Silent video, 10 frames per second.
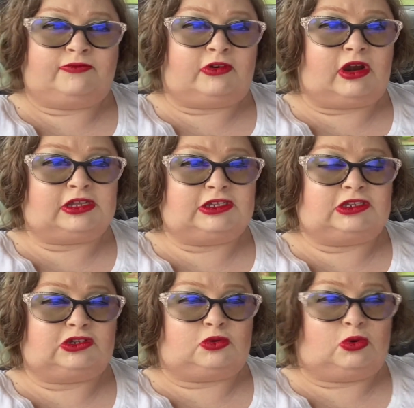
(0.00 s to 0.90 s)
Verizon
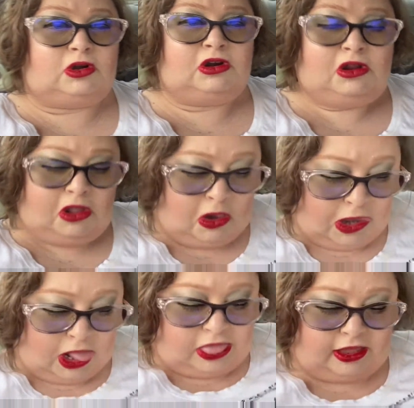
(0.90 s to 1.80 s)
store.
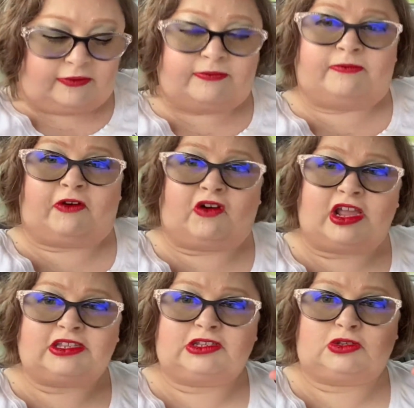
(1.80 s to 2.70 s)
The
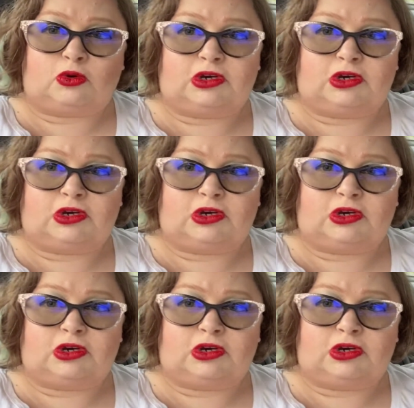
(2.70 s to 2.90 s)
Verizon store is